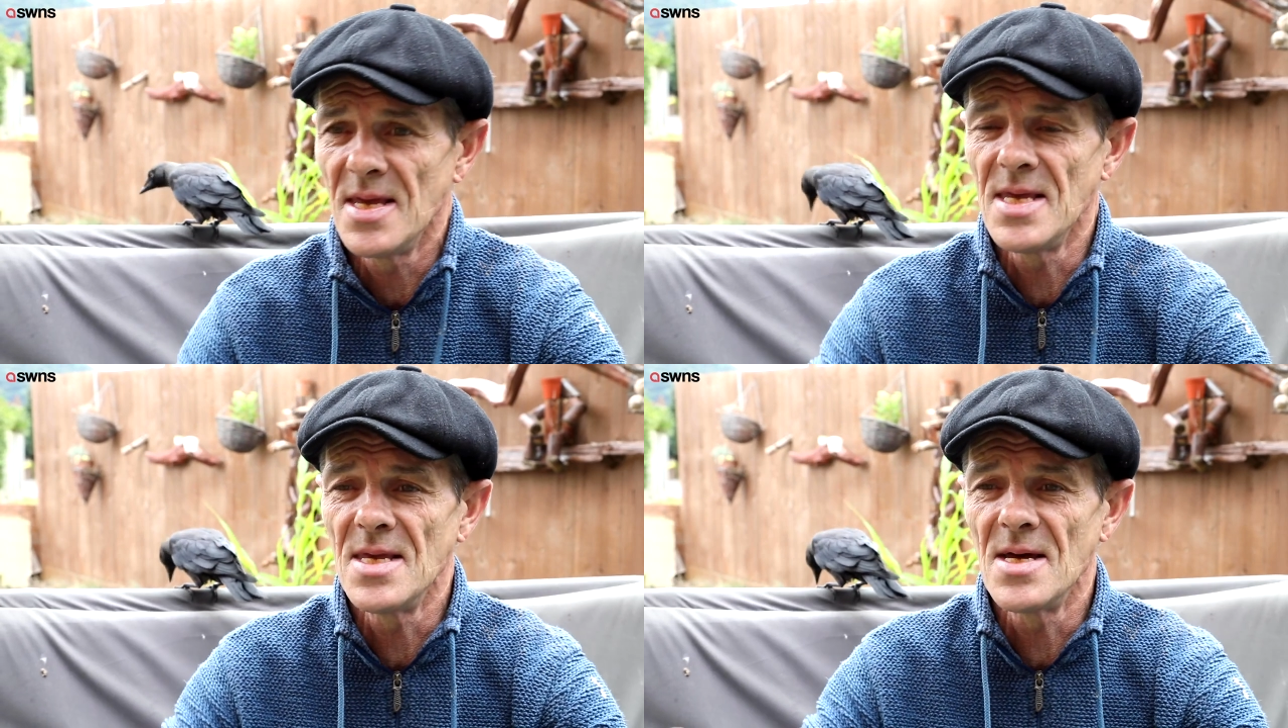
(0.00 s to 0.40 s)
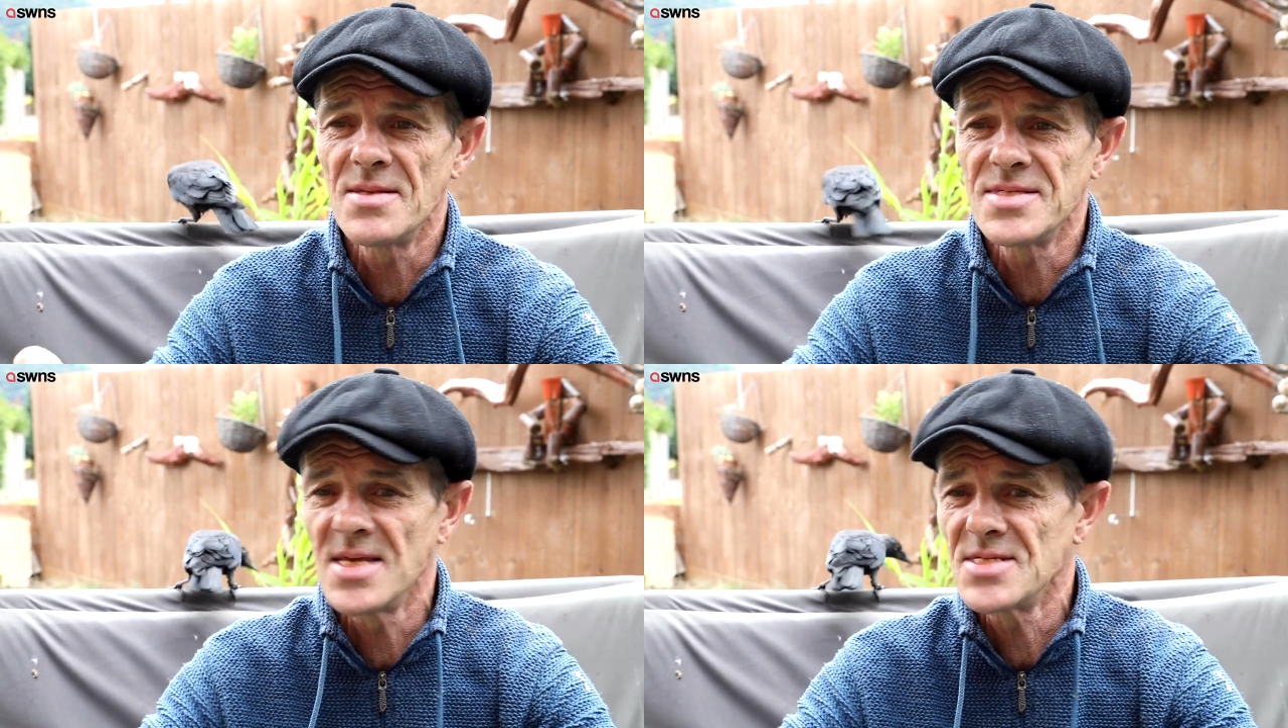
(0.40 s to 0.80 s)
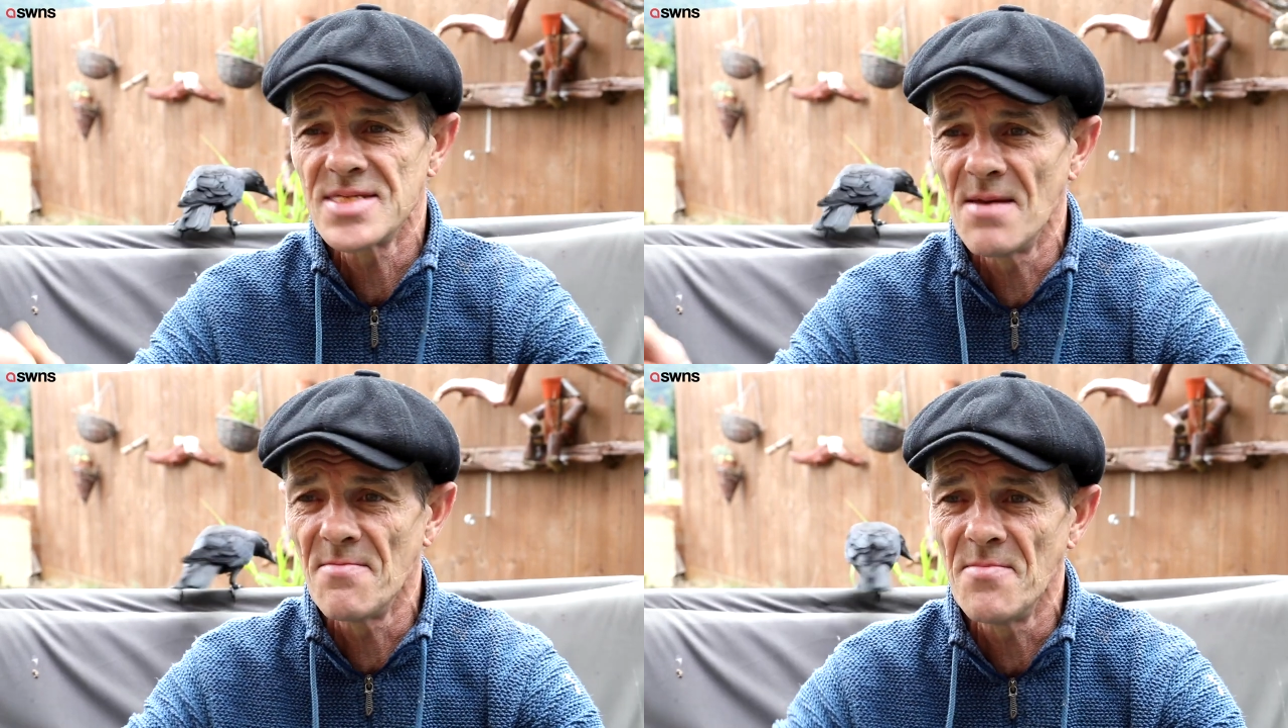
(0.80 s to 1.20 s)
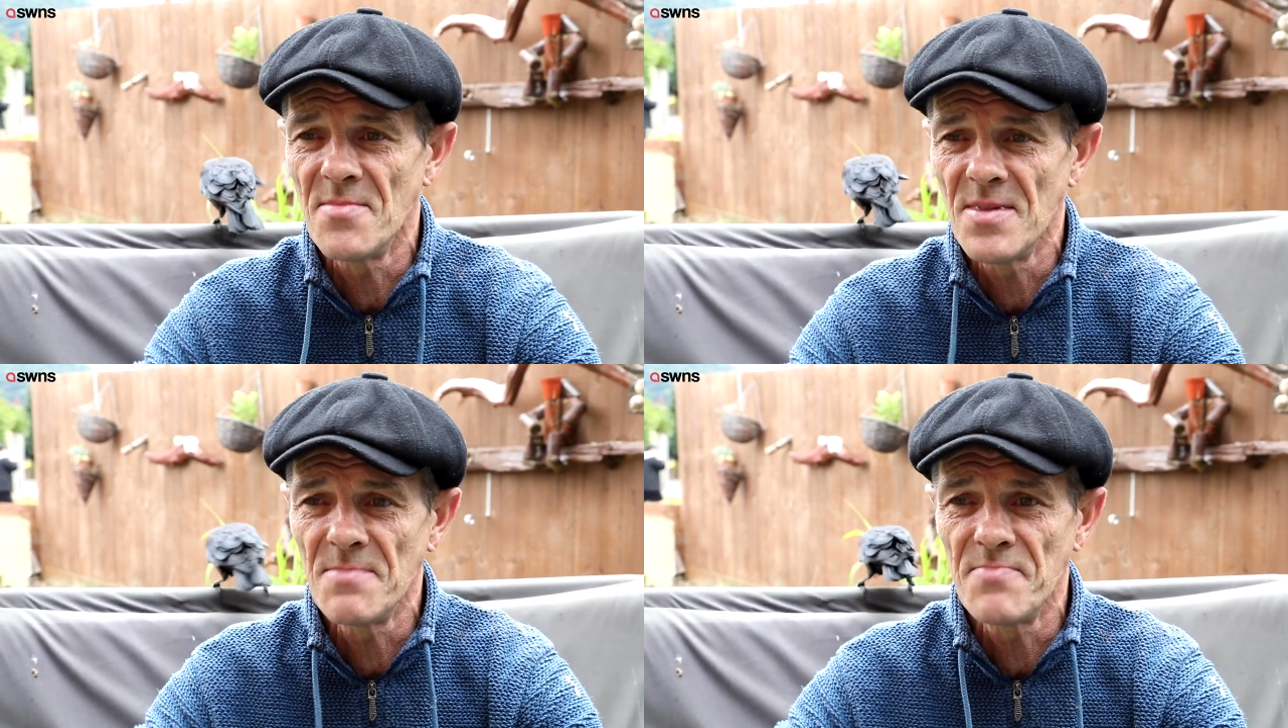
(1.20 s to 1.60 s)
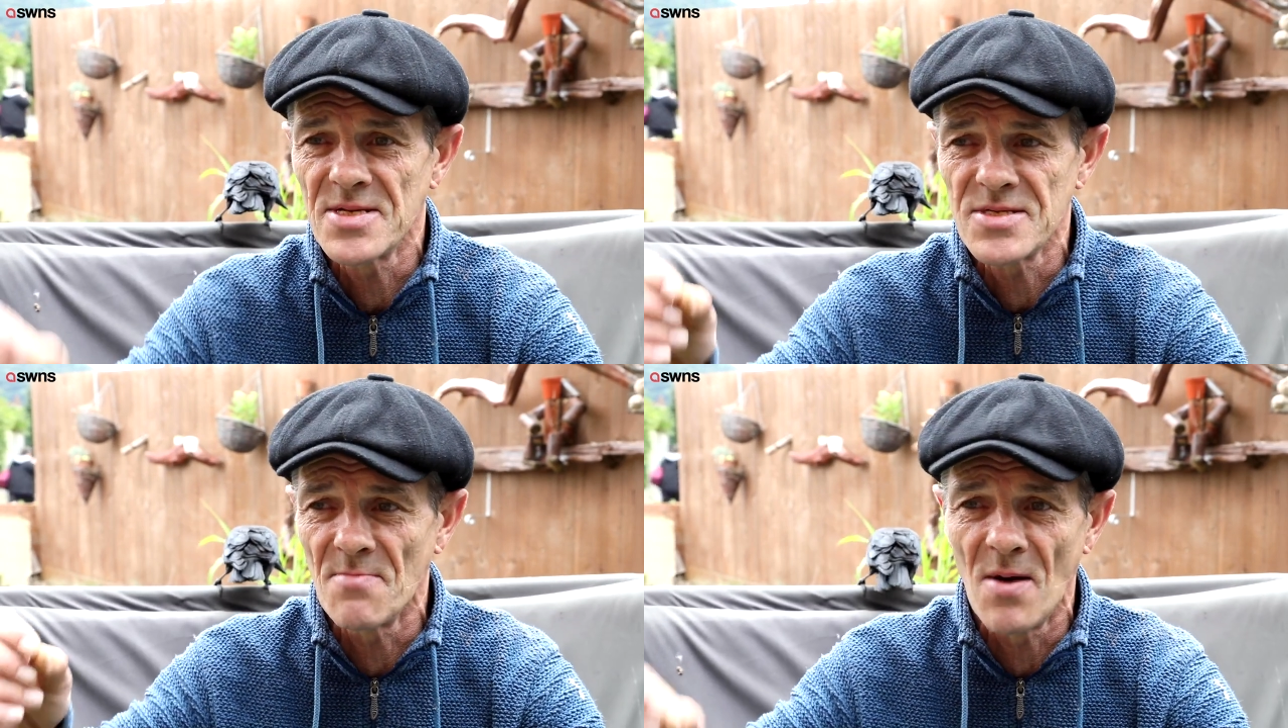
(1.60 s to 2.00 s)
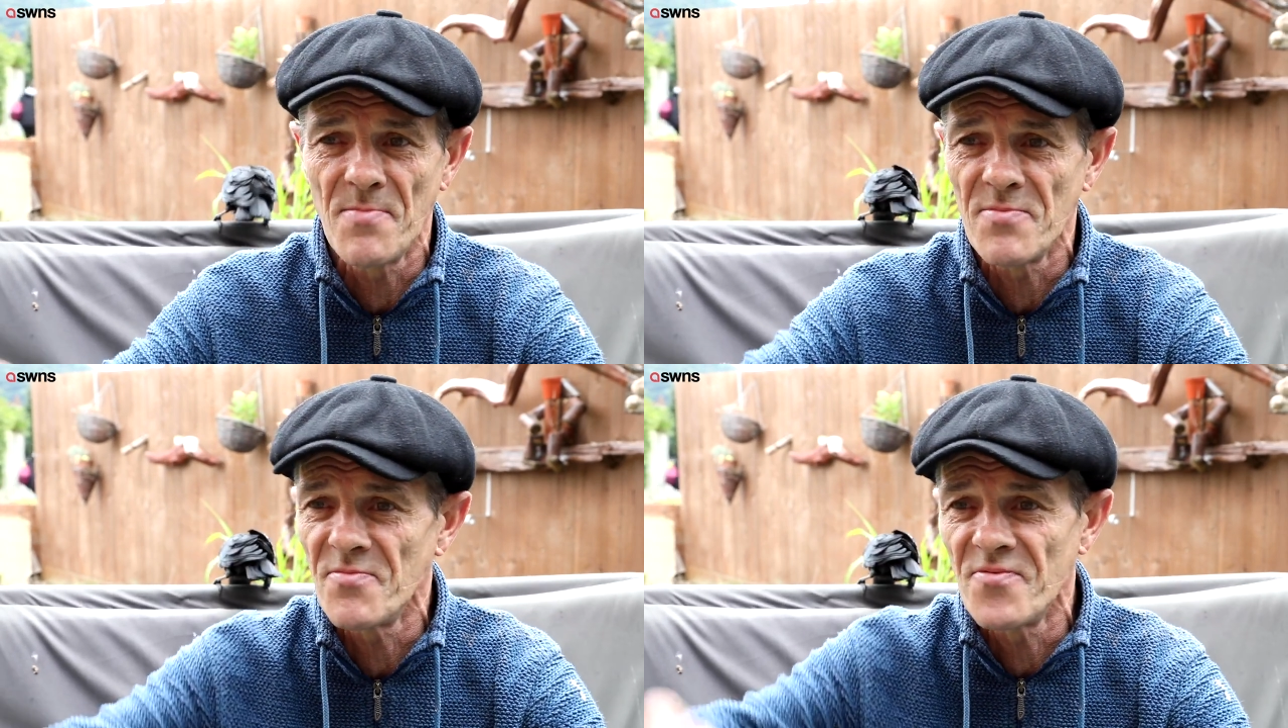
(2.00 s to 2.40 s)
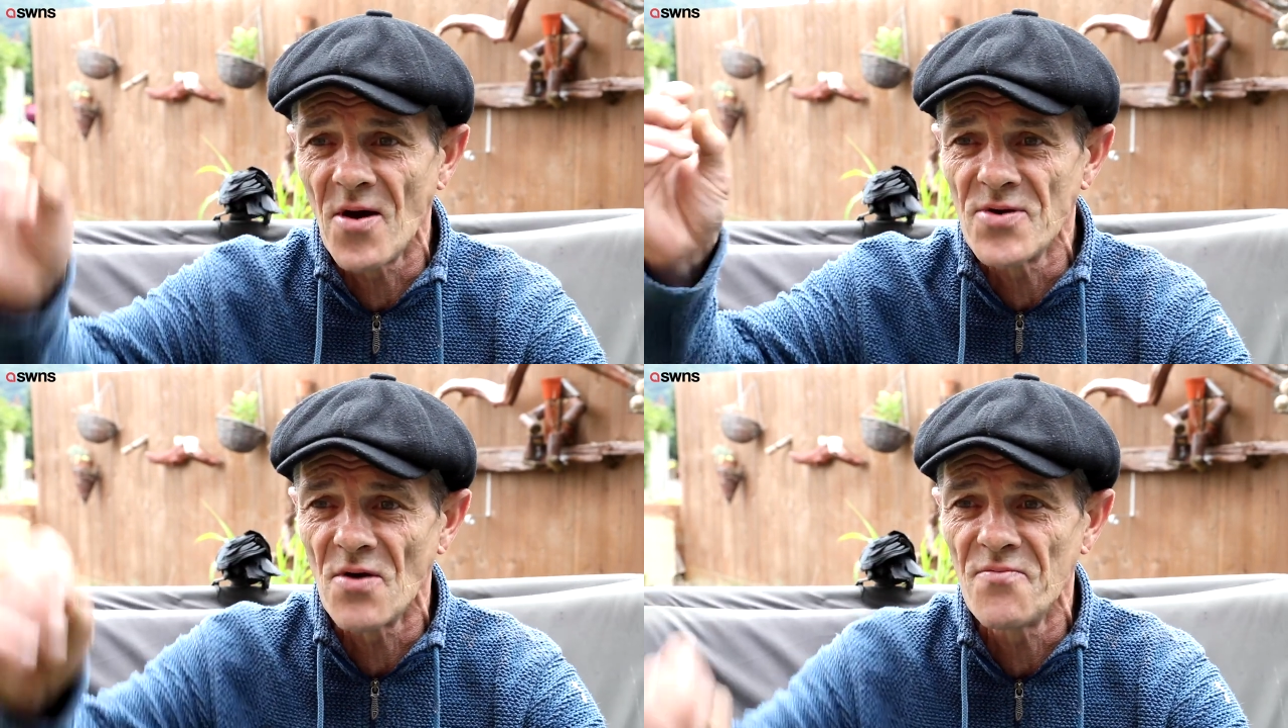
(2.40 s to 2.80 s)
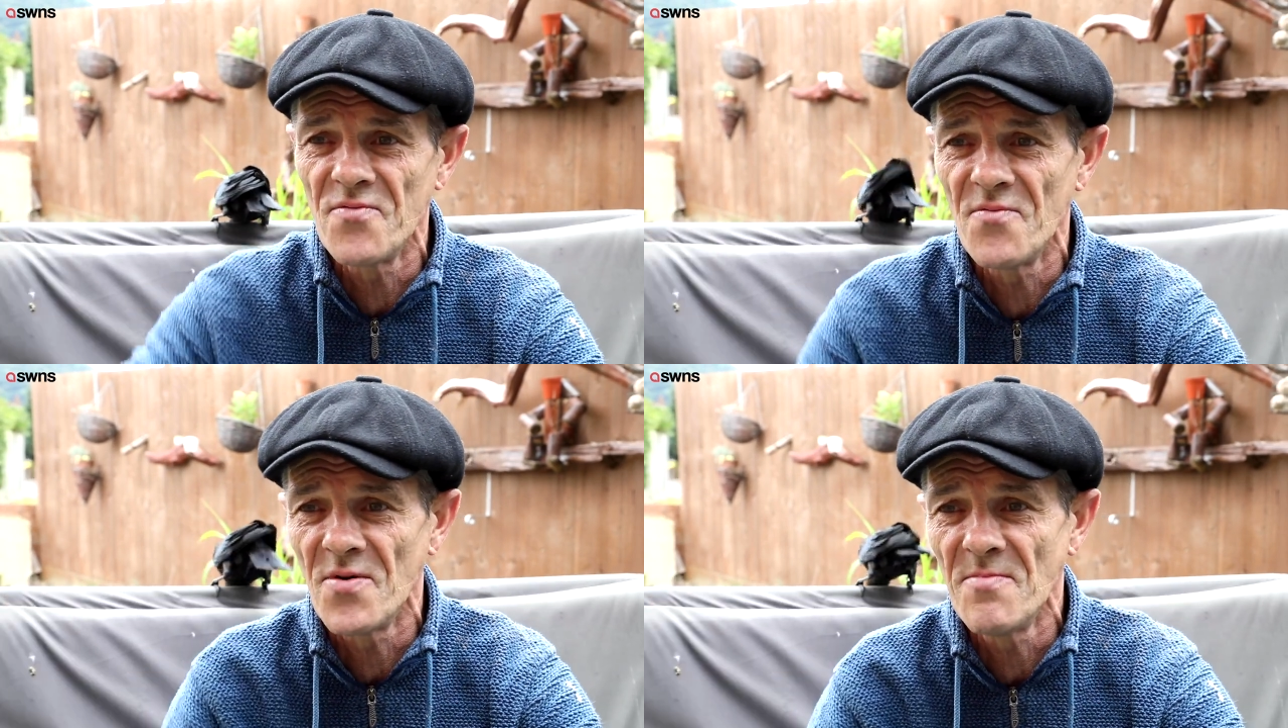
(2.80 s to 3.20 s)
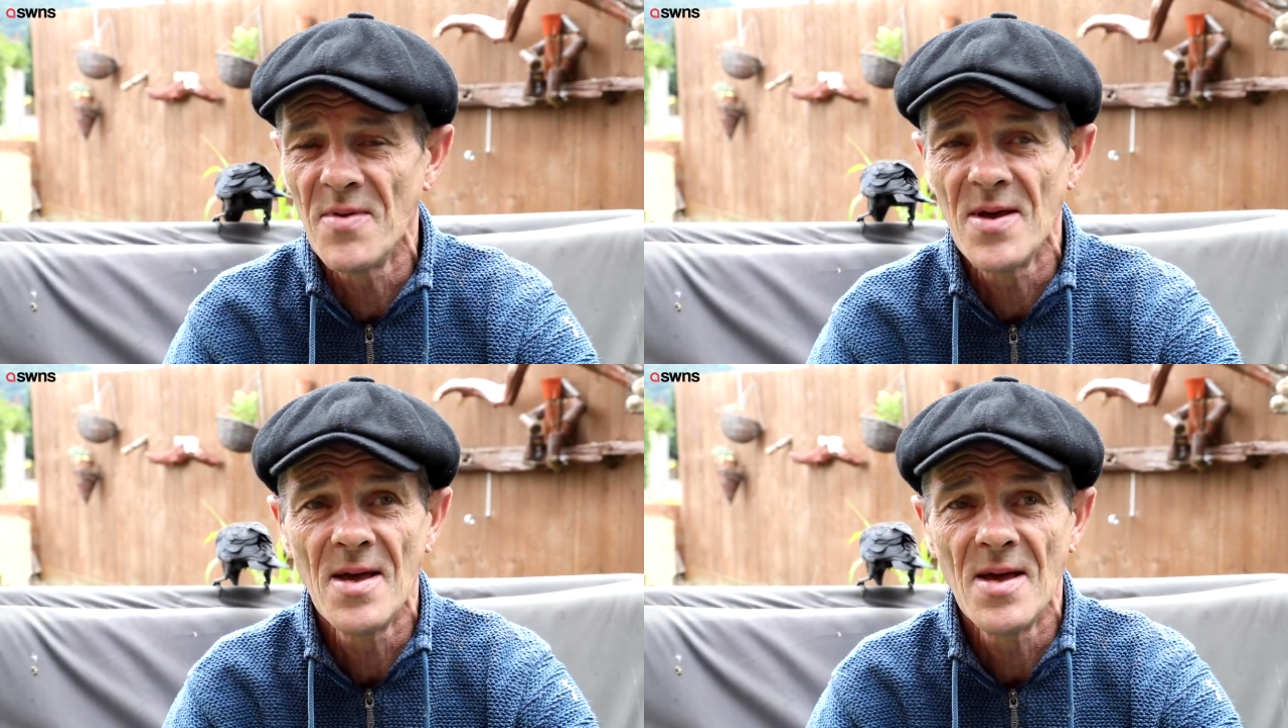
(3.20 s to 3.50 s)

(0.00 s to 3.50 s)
He uh, takes them, he picks them up and flies off with them.